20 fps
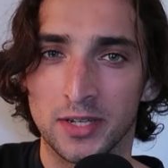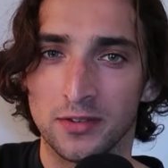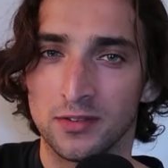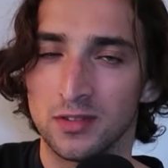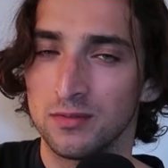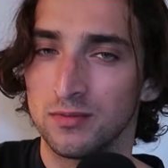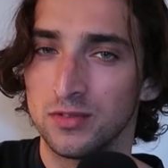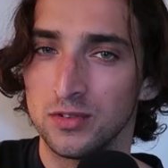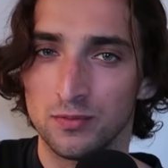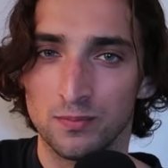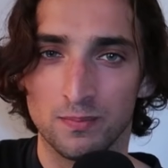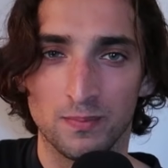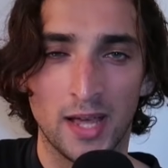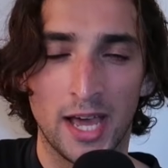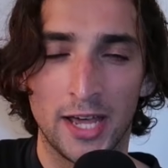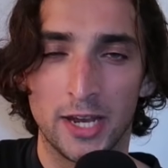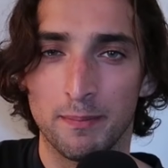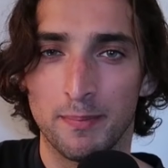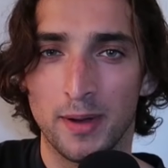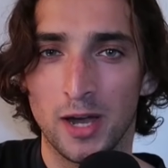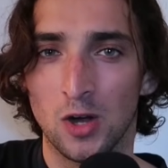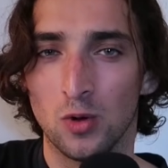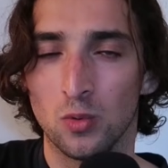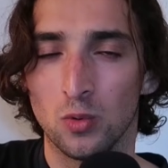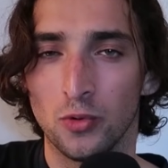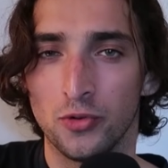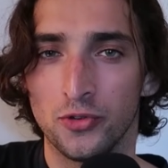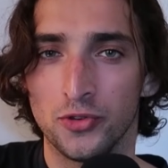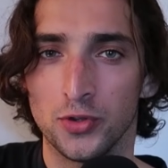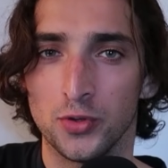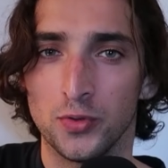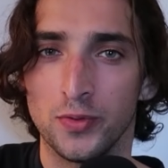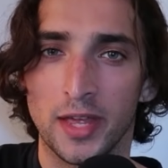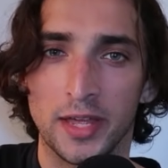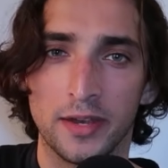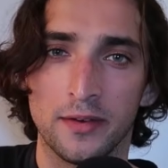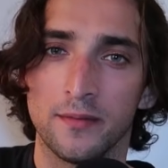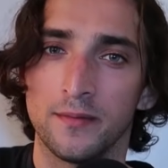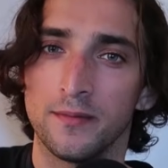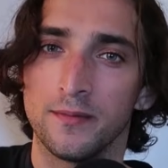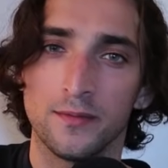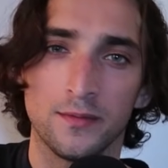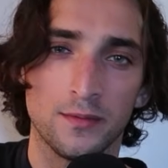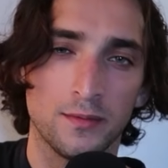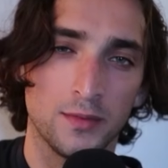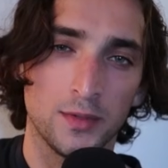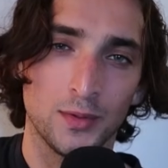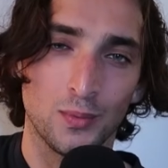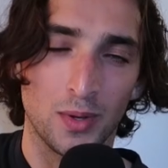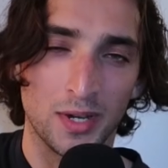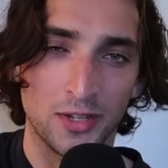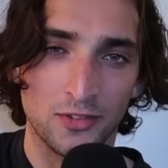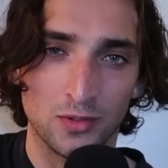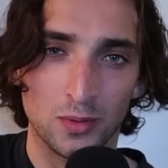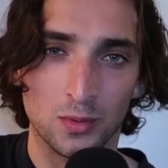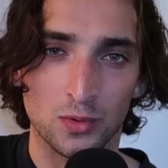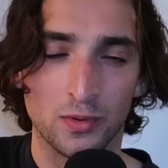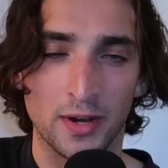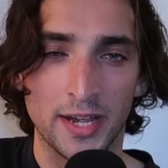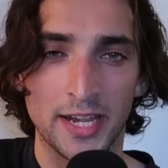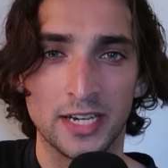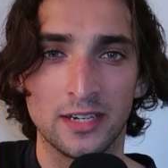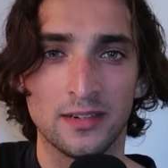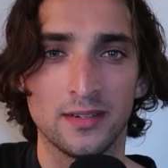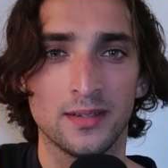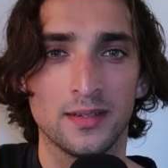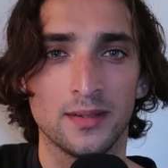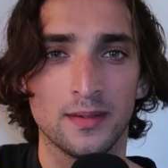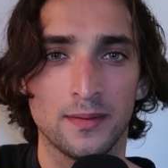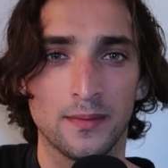because if you've had a Powerwall 2, then you wanted to upgrade,